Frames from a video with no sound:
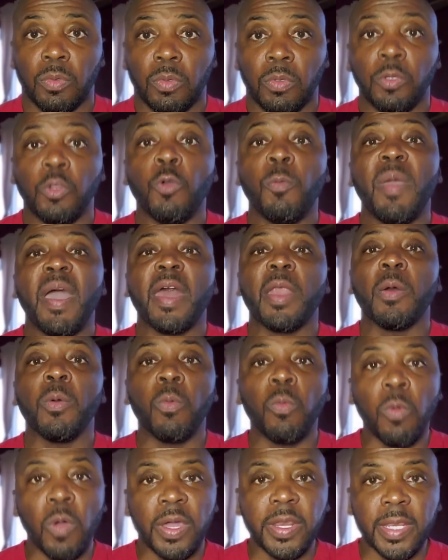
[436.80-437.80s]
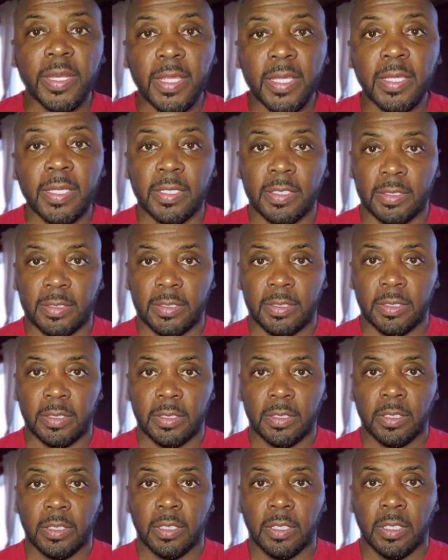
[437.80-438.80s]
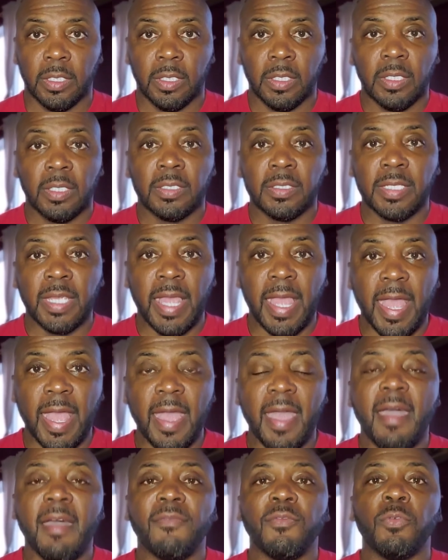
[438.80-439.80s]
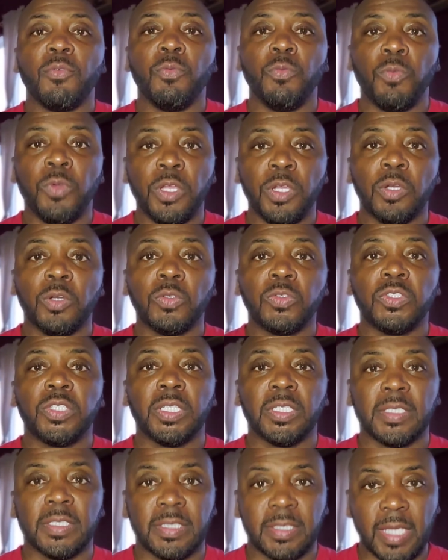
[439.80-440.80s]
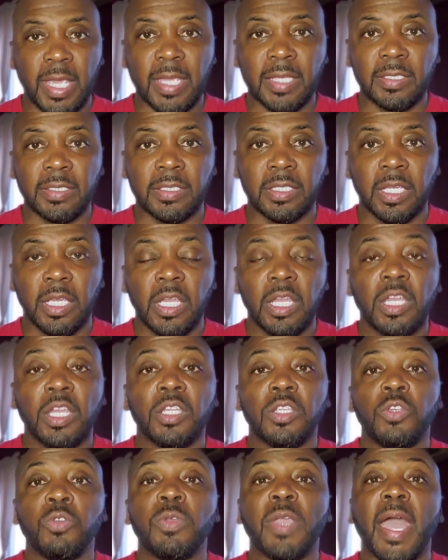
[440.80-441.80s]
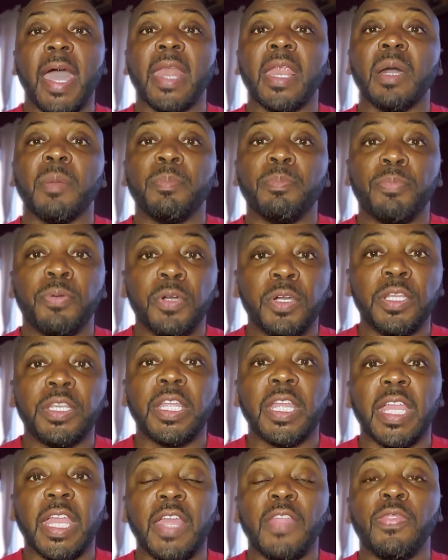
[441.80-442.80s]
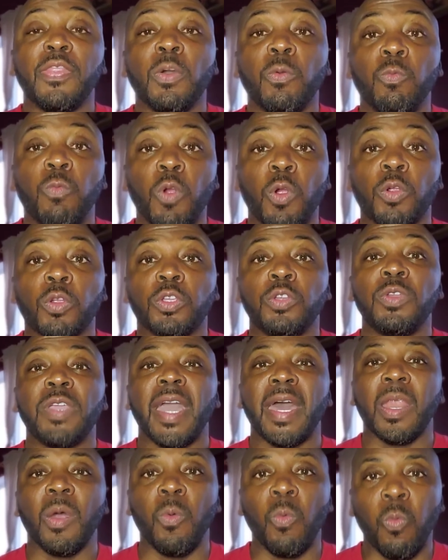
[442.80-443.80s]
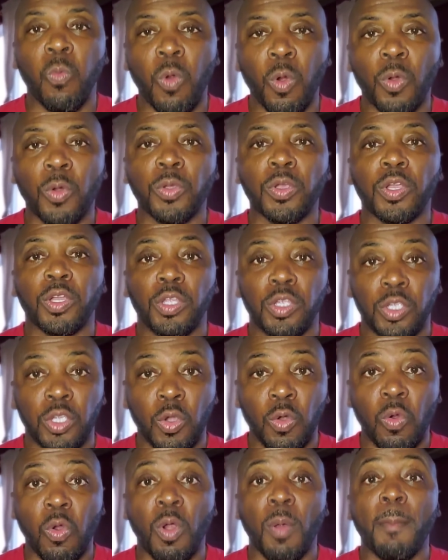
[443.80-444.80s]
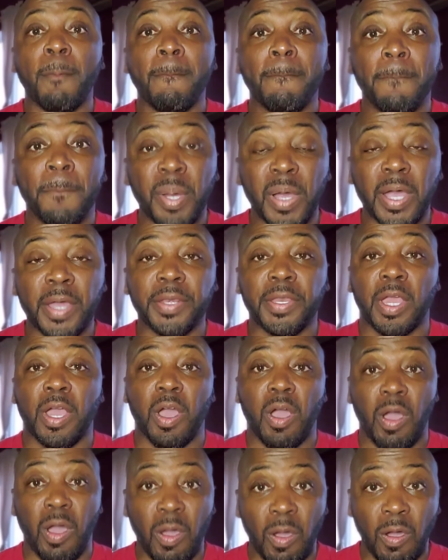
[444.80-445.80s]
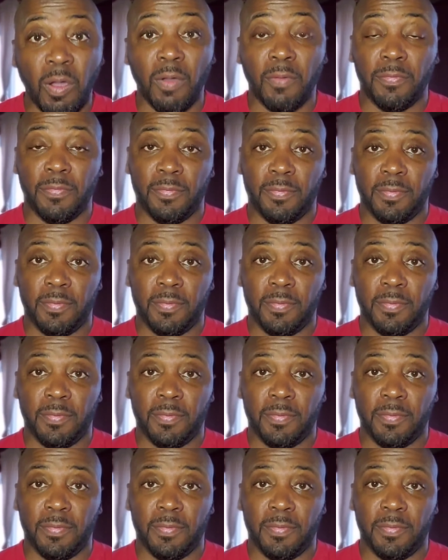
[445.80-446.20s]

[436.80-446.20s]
no matter what it is, to have real success, you got to put in the work. You got to work your butt off.